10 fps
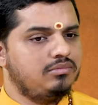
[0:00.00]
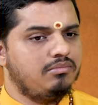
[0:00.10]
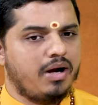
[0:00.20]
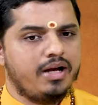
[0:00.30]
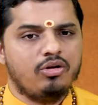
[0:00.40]

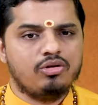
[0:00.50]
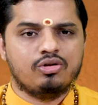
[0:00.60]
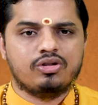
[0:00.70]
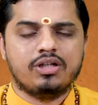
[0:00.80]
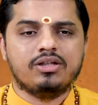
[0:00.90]
Mind
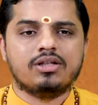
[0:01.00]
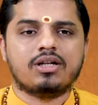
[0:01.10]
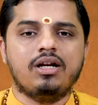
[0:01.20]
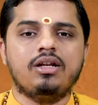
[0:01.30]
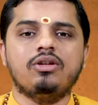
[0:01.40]
also changes
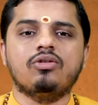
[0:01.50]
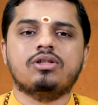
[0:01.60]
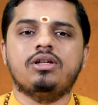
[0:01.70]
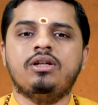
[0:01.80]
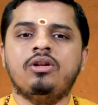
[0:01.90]

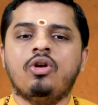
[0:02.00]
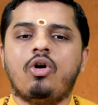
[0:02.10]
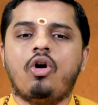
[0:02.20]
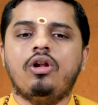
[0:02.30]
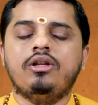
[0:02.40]
continuously.
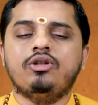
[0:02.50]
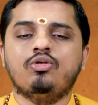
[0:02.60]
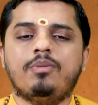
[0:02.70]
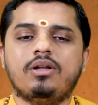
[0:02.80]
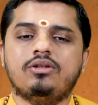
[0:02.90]
All these
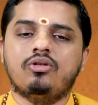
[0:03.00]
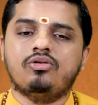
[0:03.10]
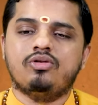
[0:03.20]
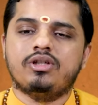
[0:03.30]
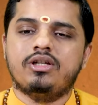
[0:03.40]
upadhis
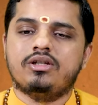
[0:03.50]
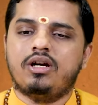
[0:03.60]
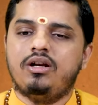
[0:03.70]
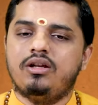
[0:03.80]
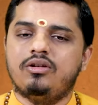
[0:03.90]
also change
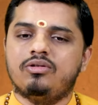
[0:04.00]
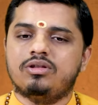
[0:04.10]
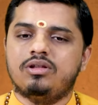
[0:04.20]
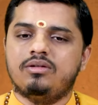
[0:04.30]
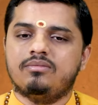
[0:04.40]

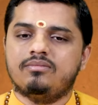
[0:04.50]
continuously.